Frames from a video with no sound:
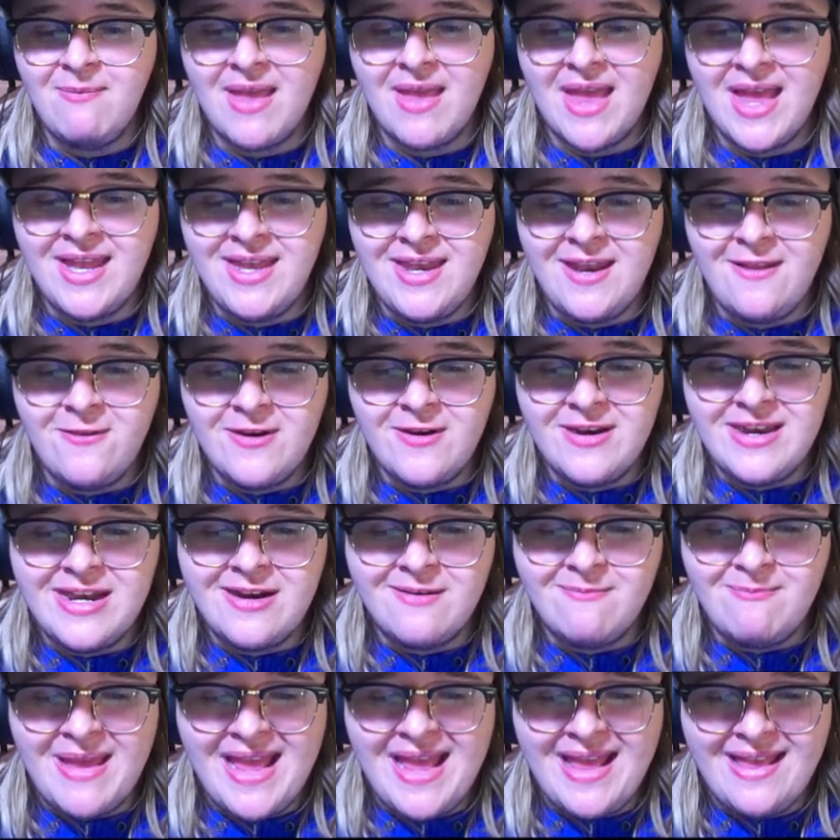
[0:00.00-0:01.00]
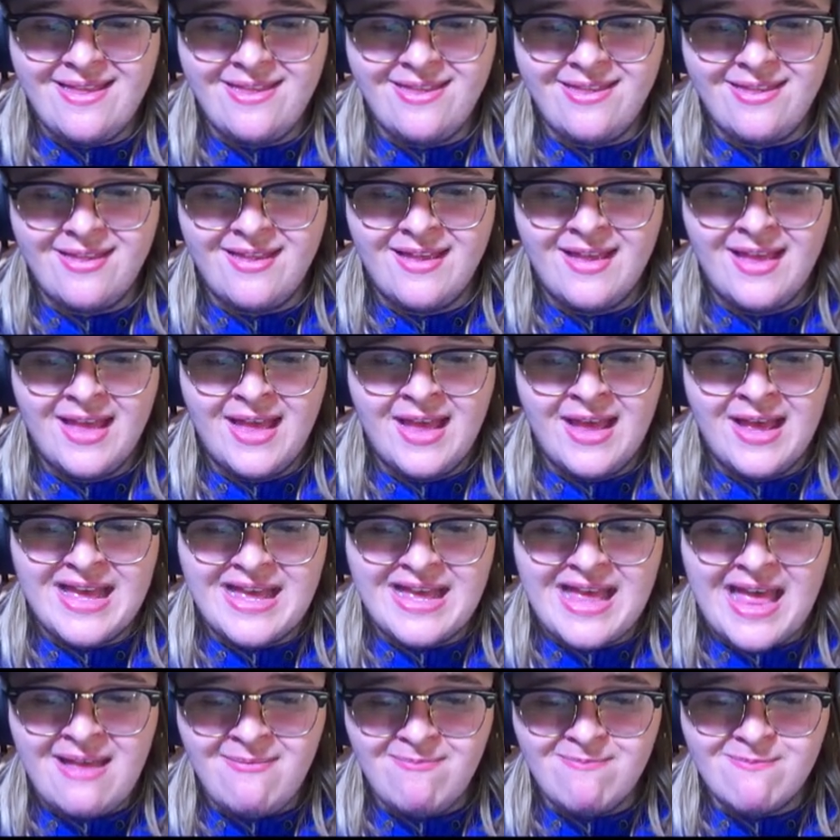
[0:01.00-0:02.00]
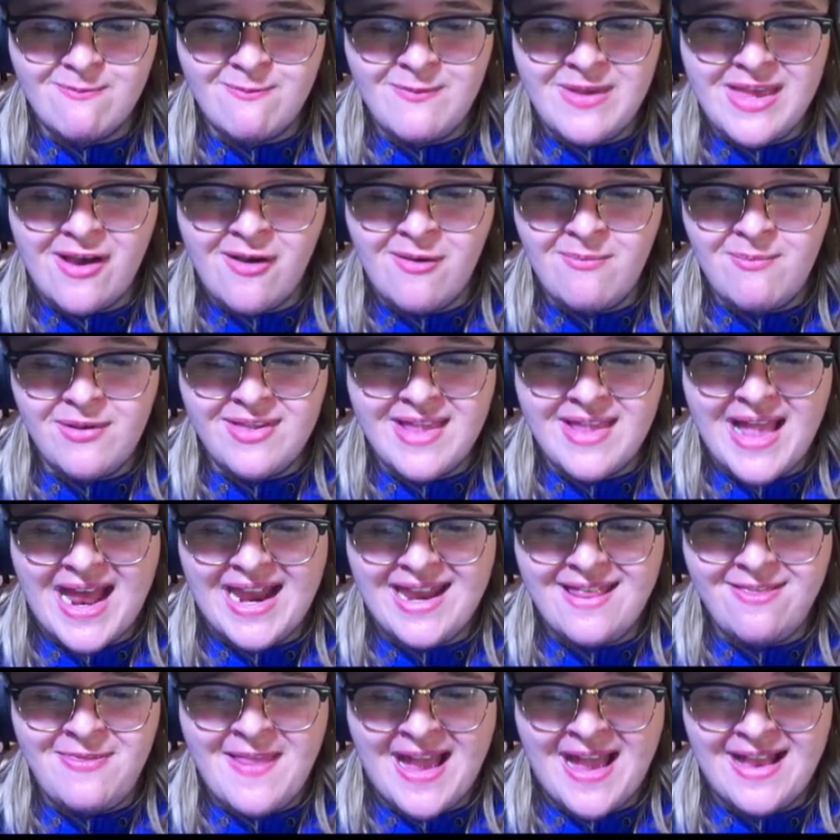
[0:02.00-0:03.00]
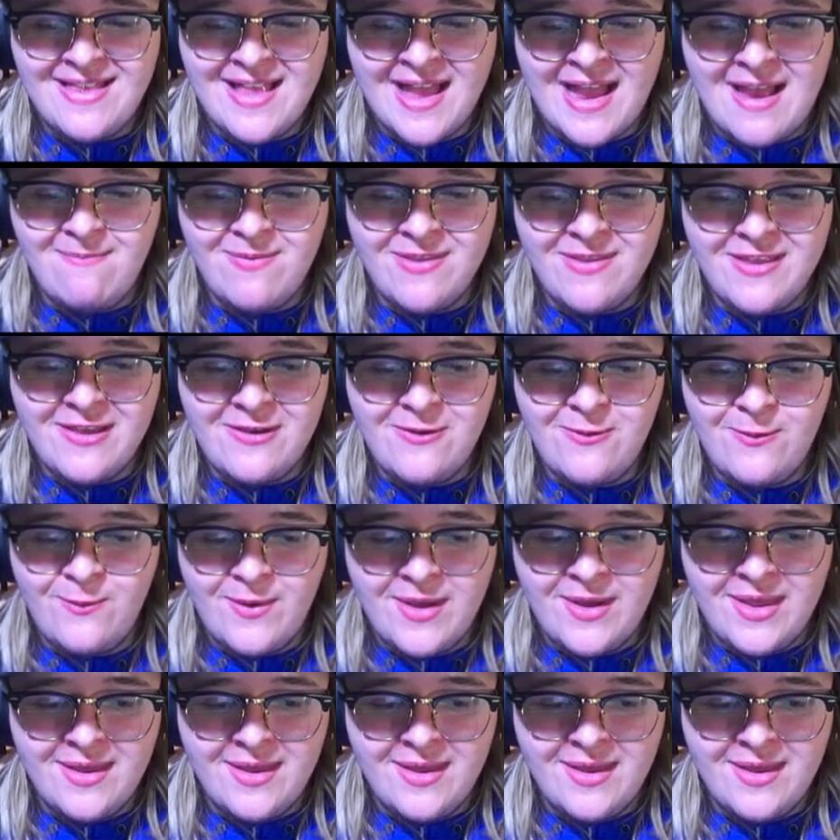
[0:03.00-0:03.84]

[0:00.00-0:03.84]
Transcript: Another near miss. We almost had it that time, too.